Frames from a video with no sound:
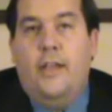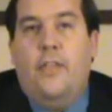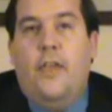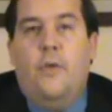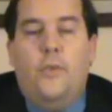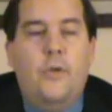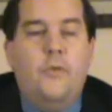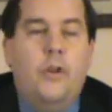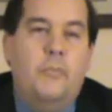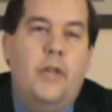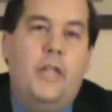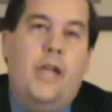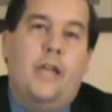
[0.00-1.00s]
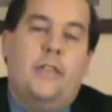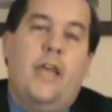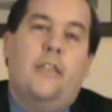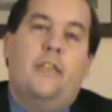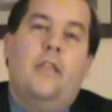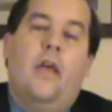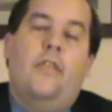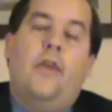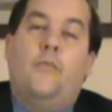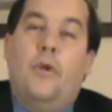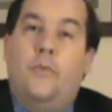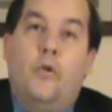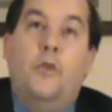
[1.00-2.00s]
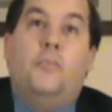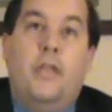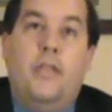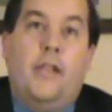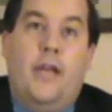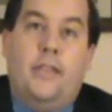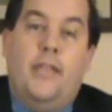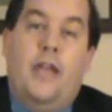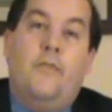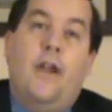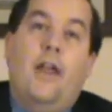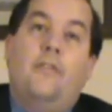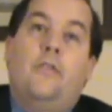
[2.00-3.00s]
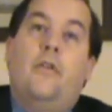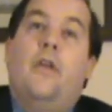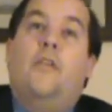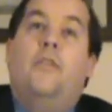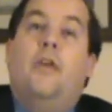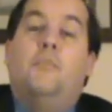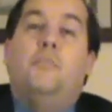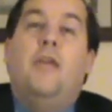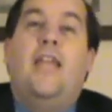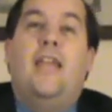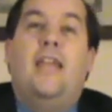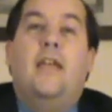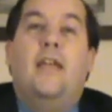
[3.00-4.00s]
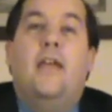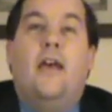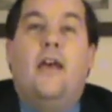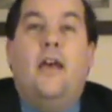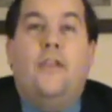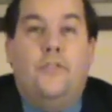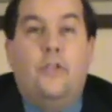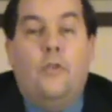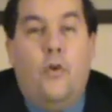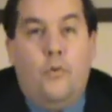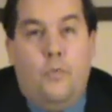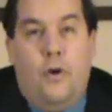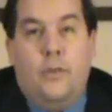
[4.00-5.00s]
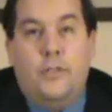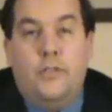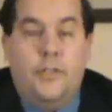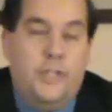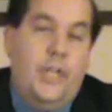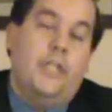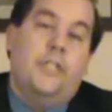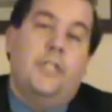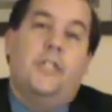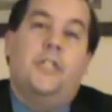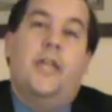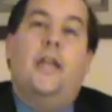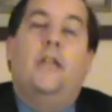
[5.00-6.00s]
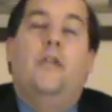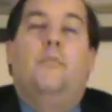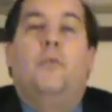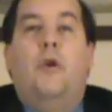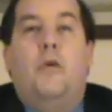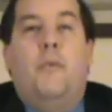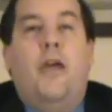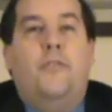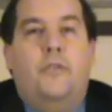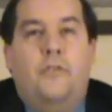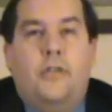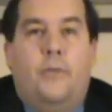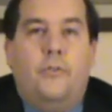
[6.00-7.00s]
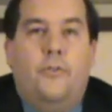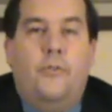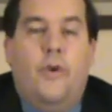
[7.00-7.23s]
that we wouldn't be like that, uh, that we would be like that rather than being as the Lord wants us. Jesus said in the book of Matthew, chapter